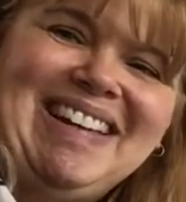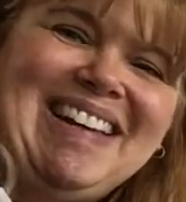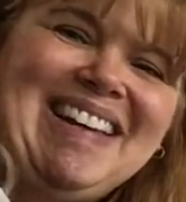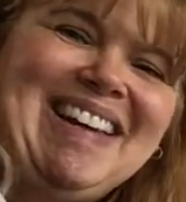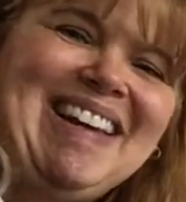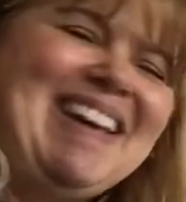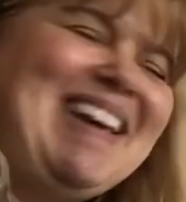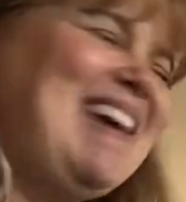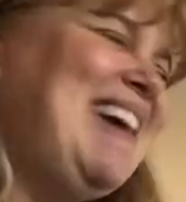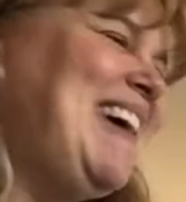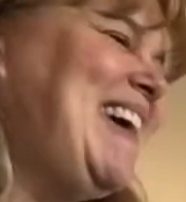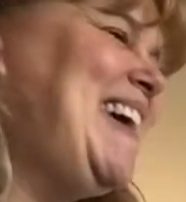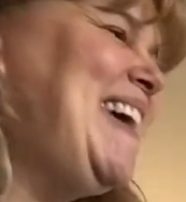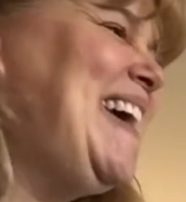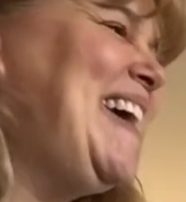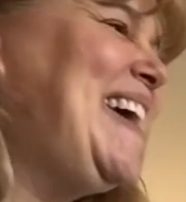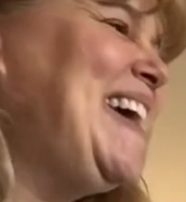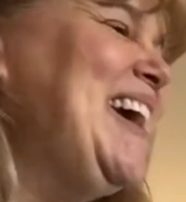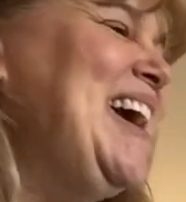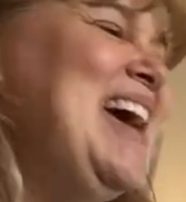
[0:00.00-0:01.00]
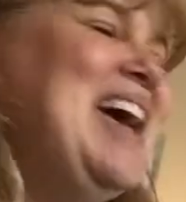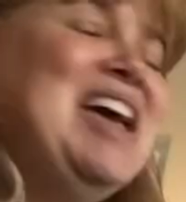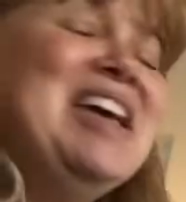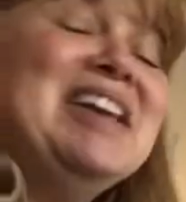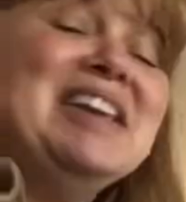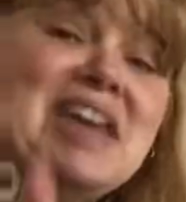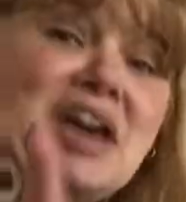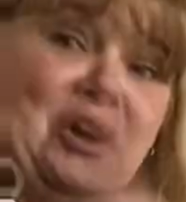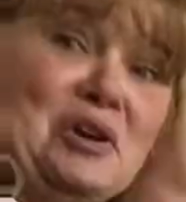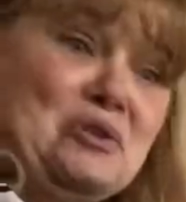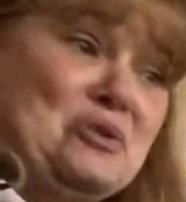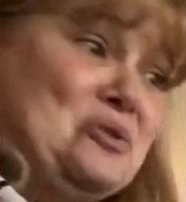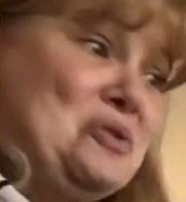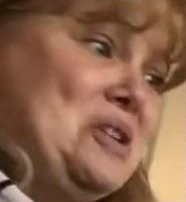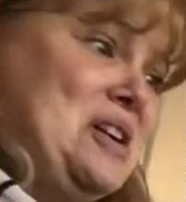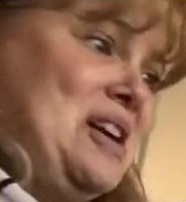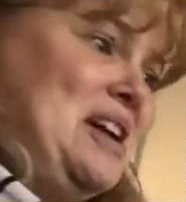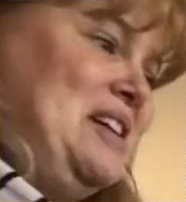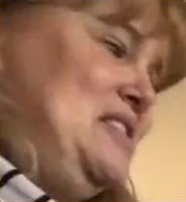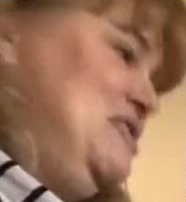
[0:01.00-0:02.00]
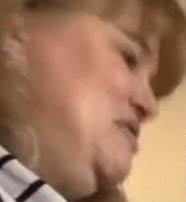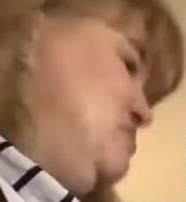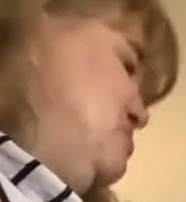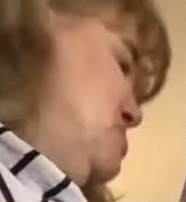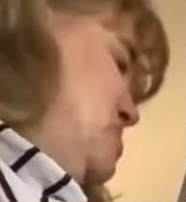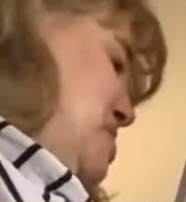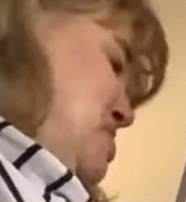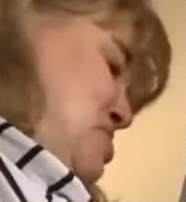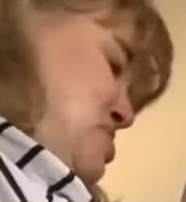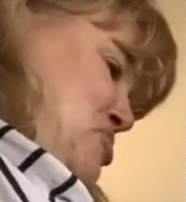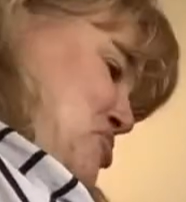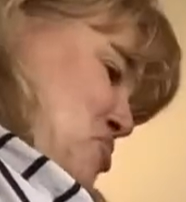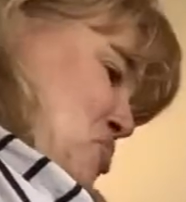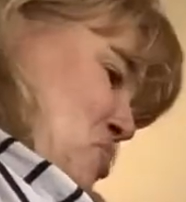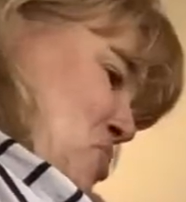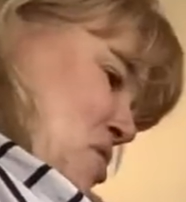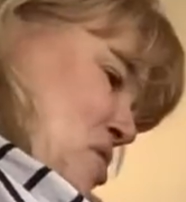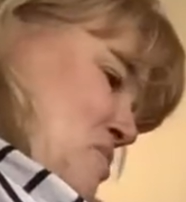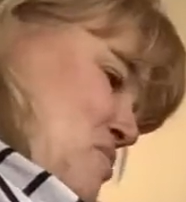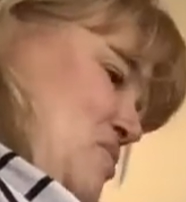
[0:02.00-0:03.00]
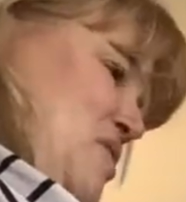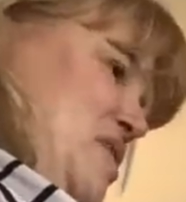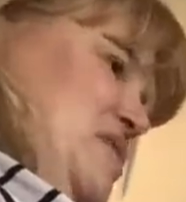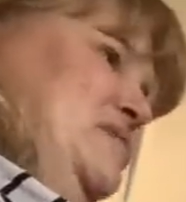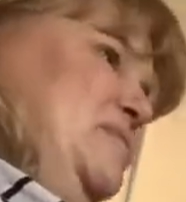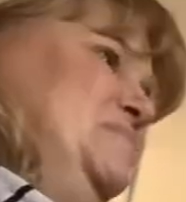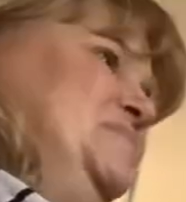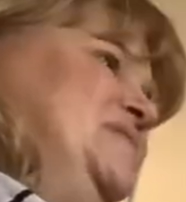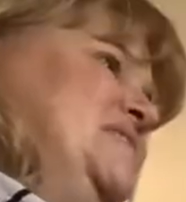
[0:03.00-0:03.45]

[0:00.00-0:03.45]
Hey, get creative with your rhythms.